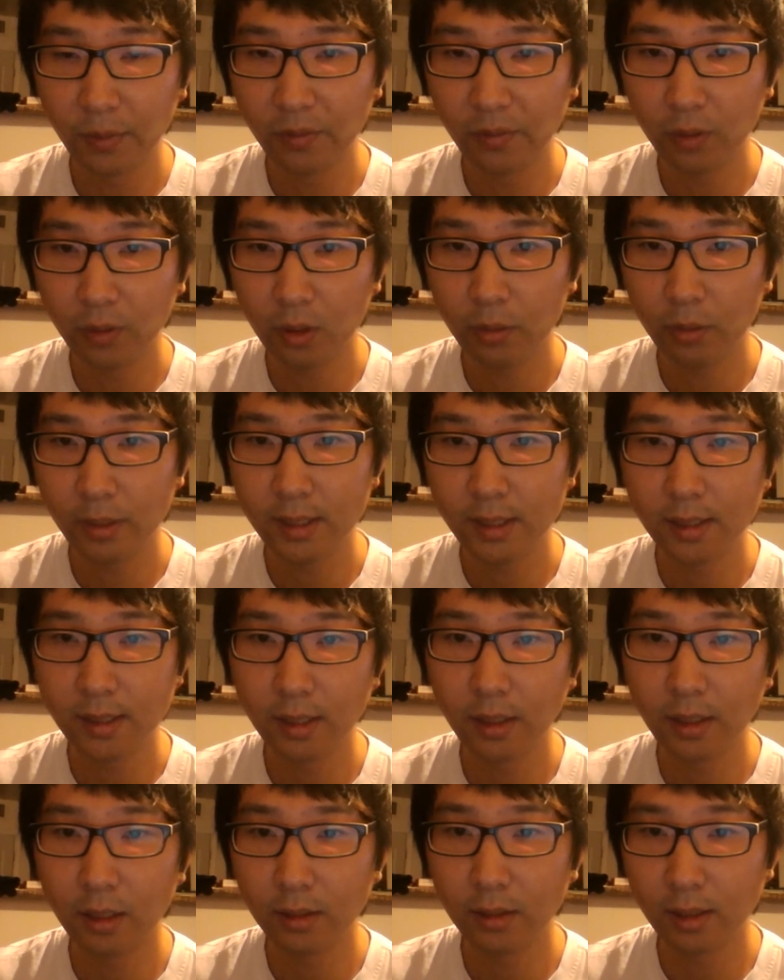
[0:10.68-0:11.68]
Before we
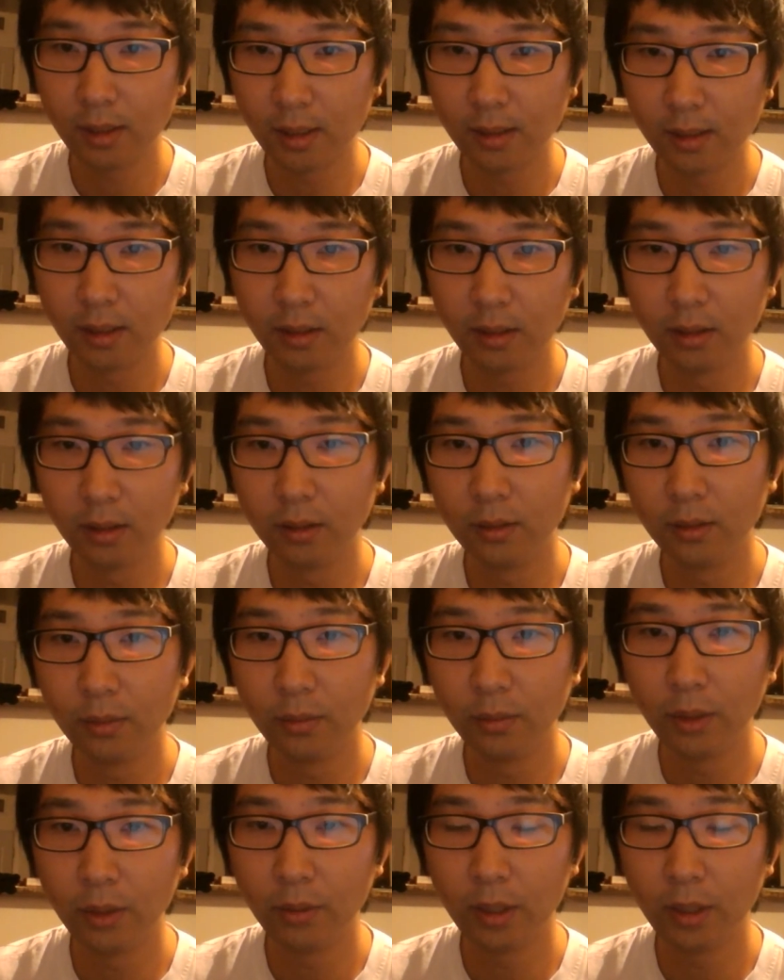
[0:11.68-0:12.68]
sending out the signal,
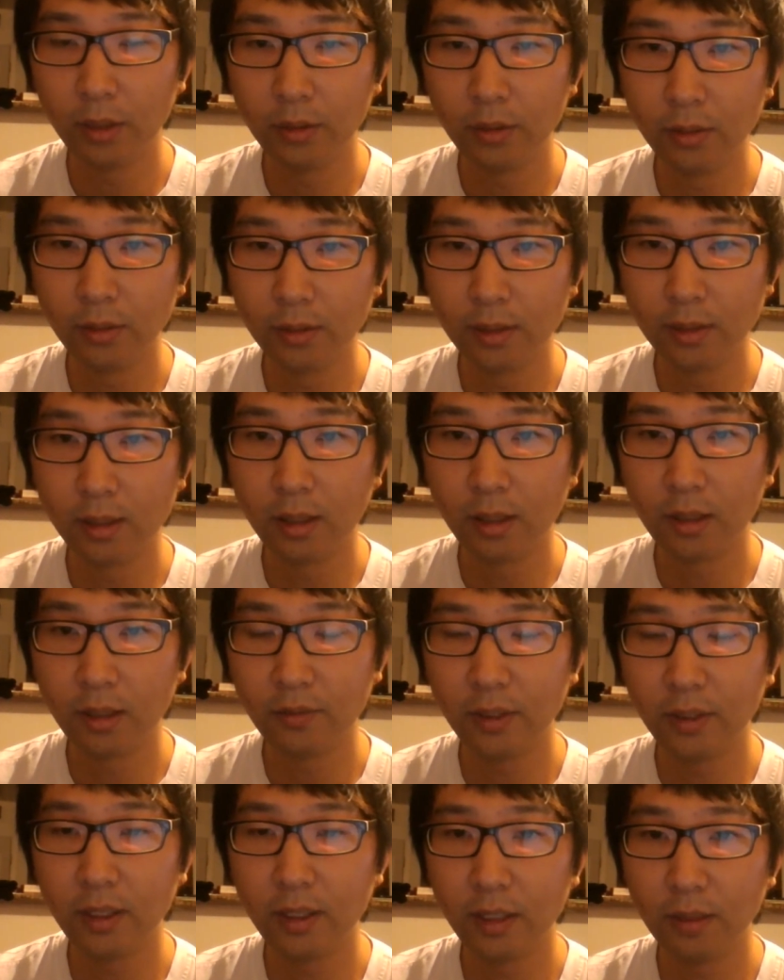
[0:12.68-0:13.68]
we will use
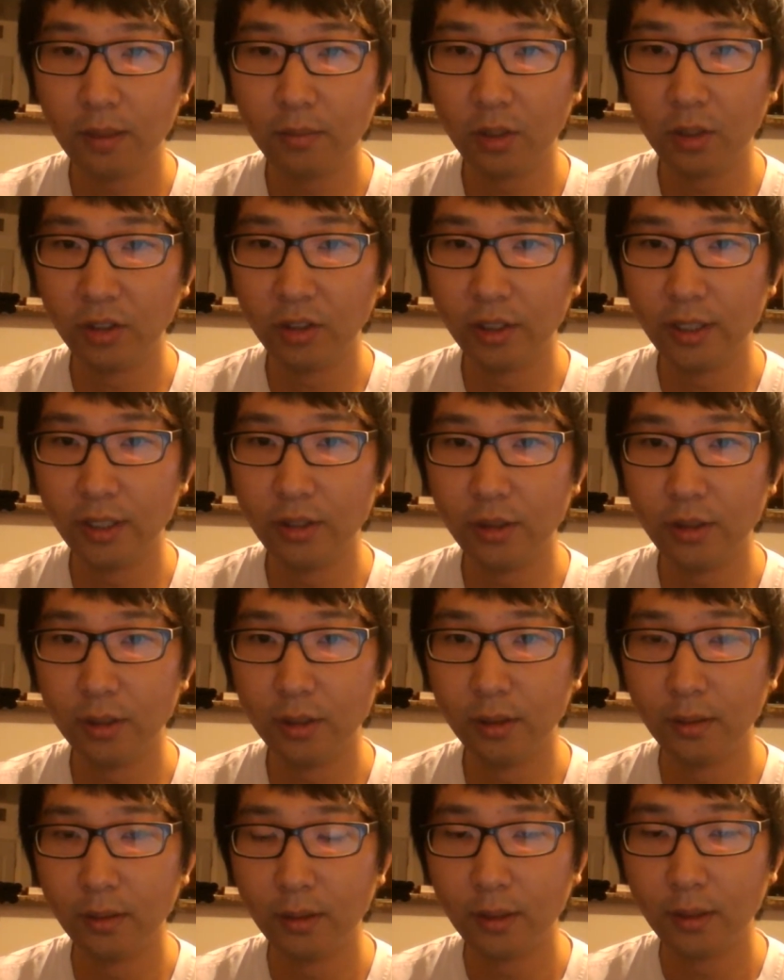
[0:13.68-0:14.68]
off-key
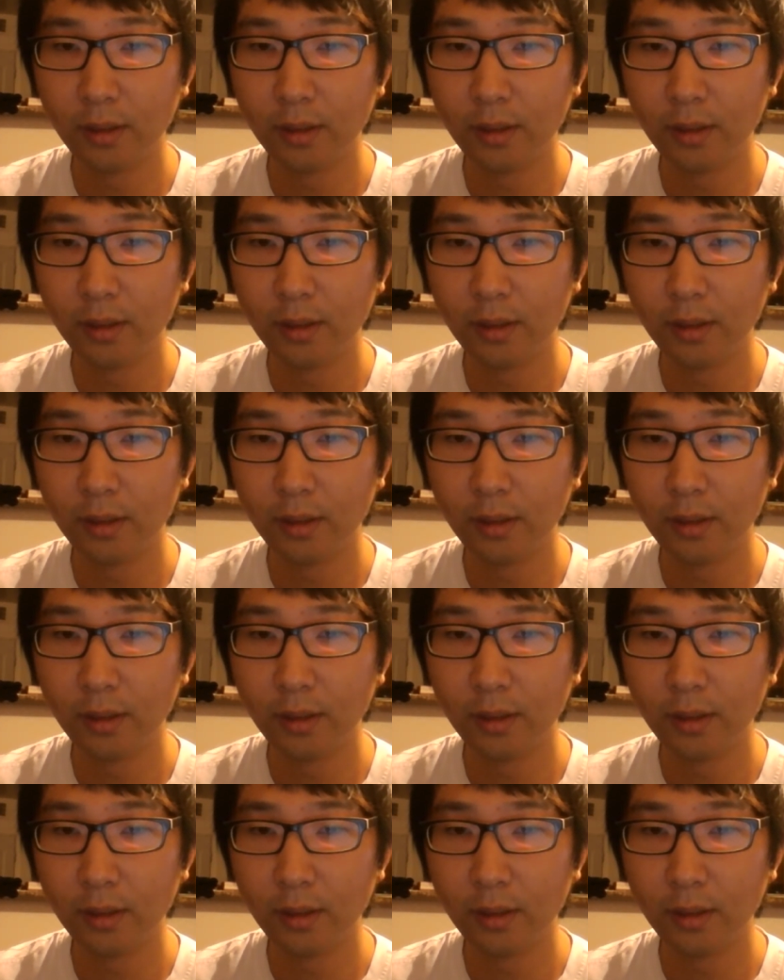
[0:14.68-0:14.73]
modulation.